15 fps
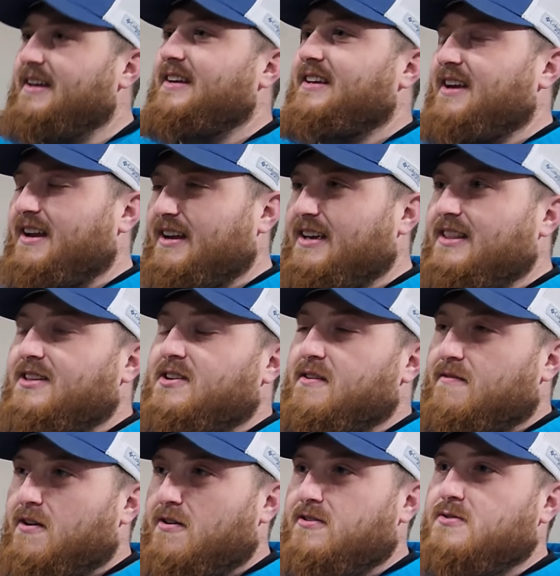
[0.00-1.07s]
Got to get the
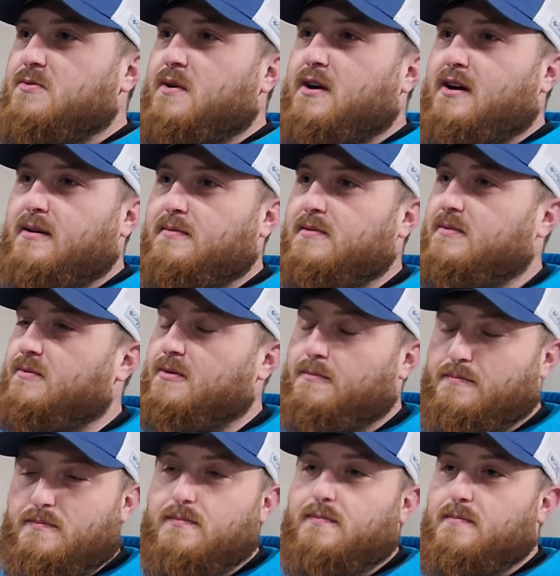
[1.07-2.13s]
converter swapped. We're
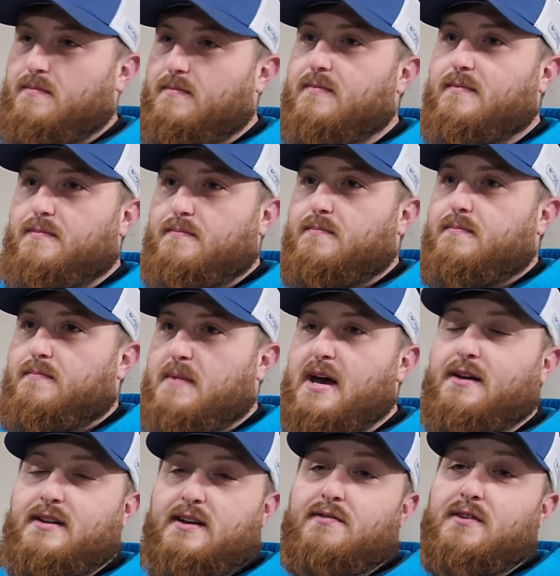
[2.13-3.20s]

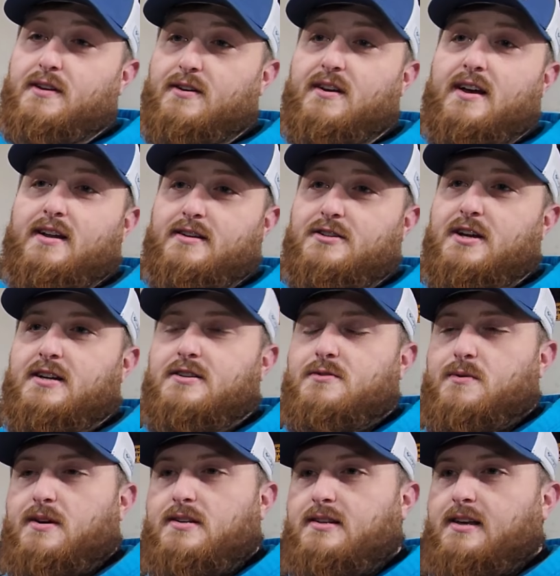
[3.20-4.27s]
about definitely going to have to change the
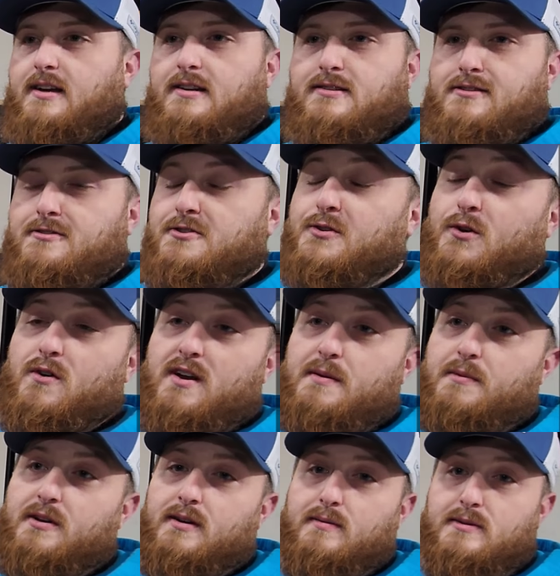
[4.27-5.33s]
wastegates. They're
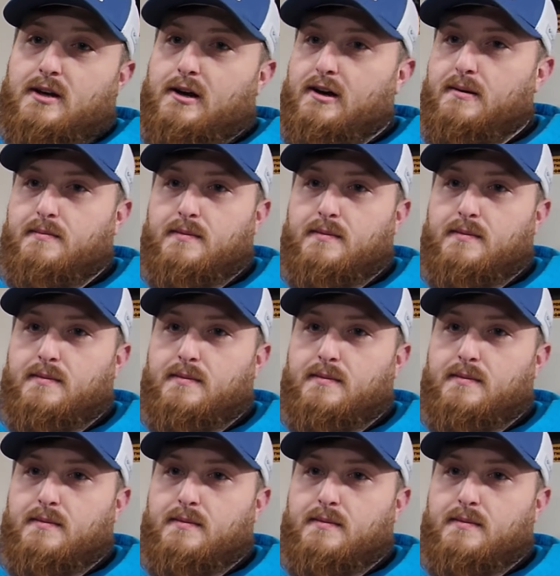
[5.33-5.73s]
screaming up top.